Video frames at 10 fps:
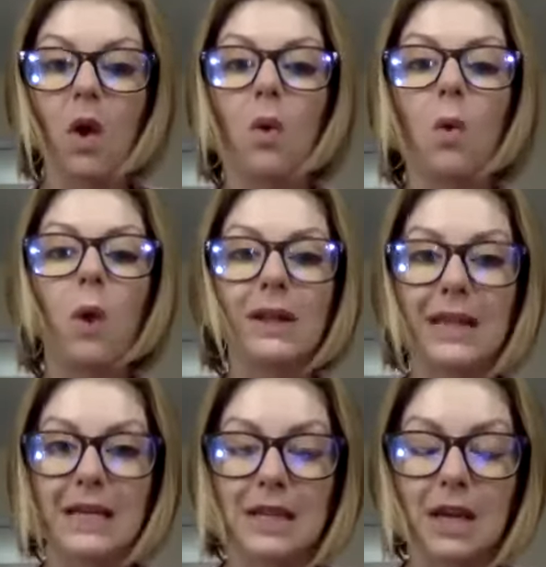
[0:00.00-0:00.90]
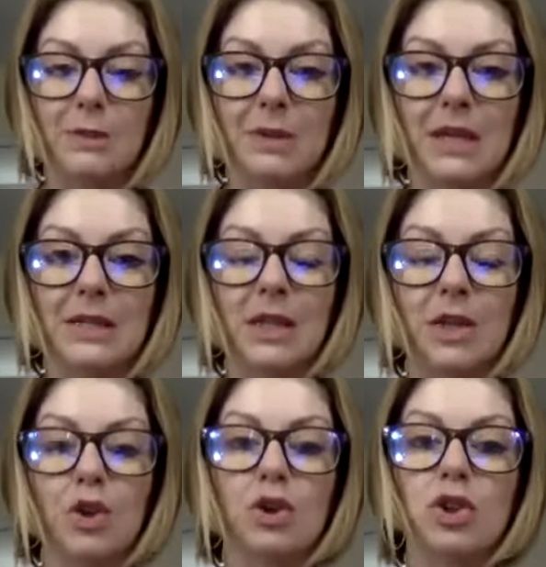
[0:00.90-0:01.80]
What that tells me is that
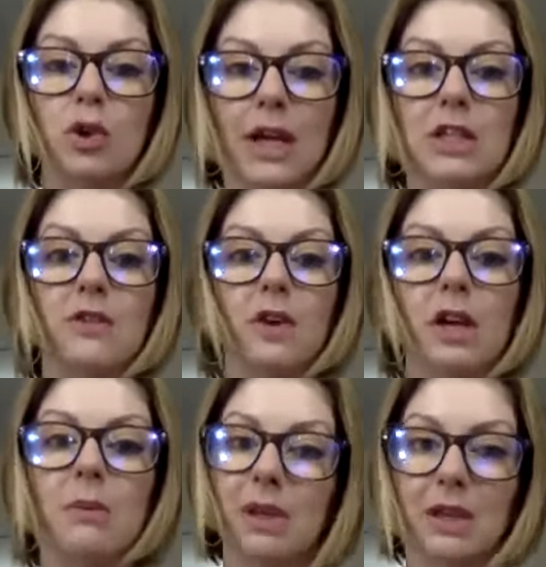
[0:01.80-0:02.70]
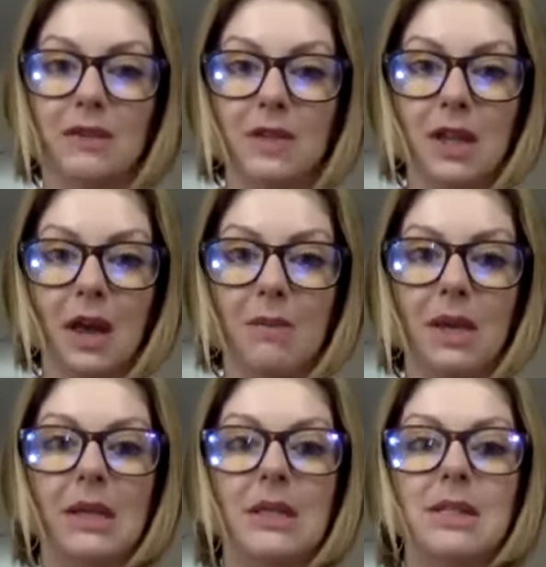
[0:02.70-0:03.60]
you're transferring a belief to them
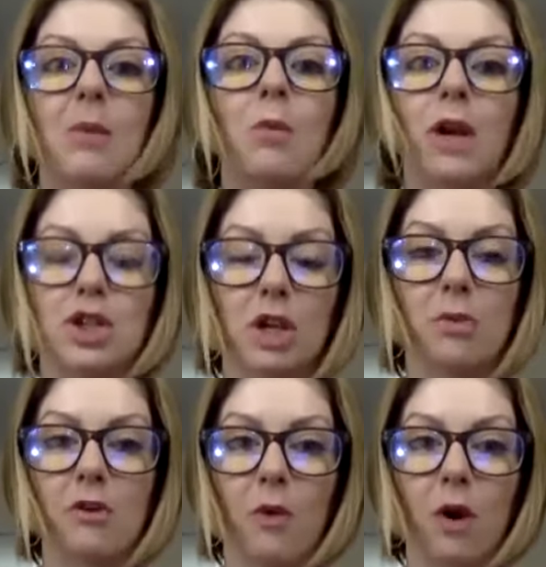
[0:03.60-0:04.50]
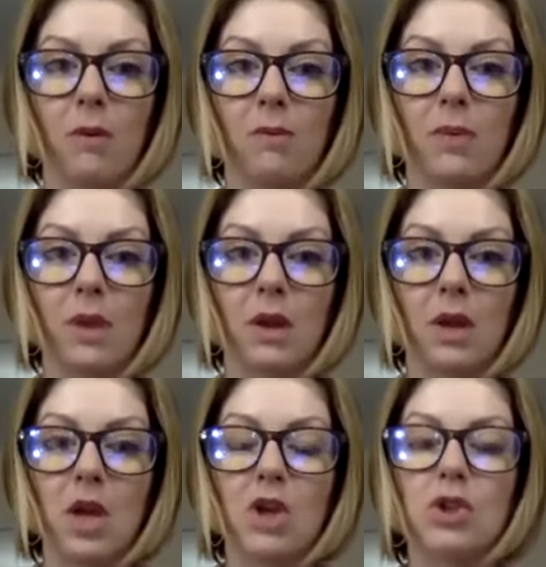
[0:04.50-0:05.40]
in some way, shape, or form.
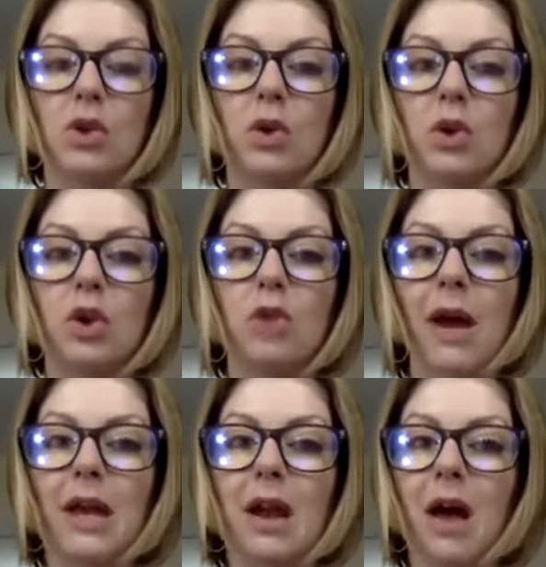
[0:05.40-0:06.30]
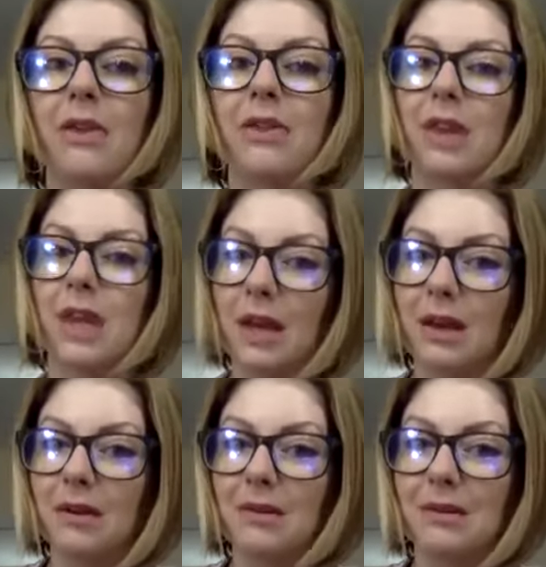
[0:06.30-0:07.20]
So you might not think
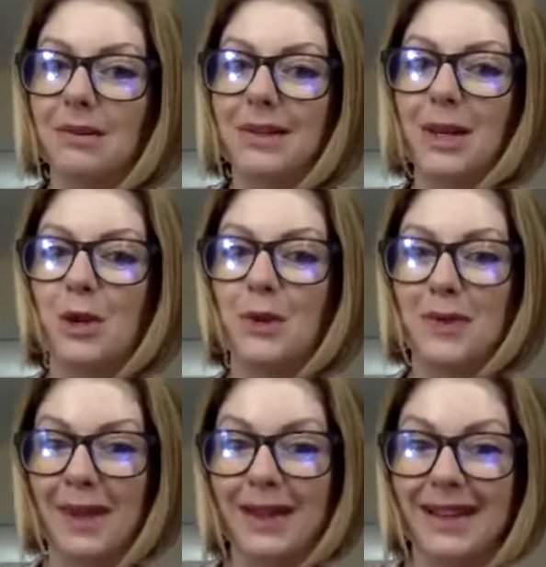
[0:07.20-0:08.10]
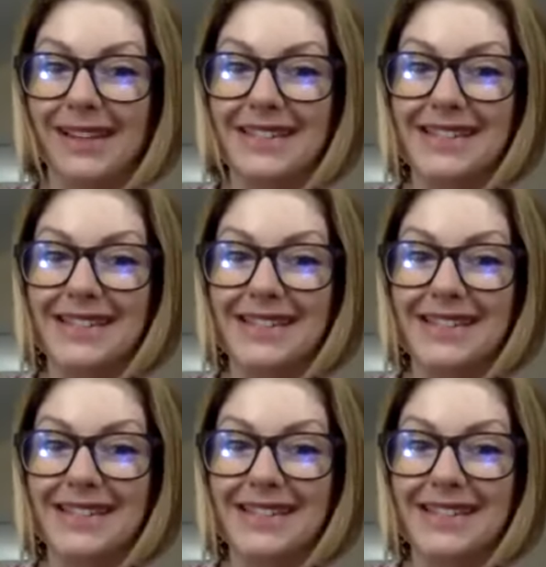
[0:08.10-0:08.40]
that you think that this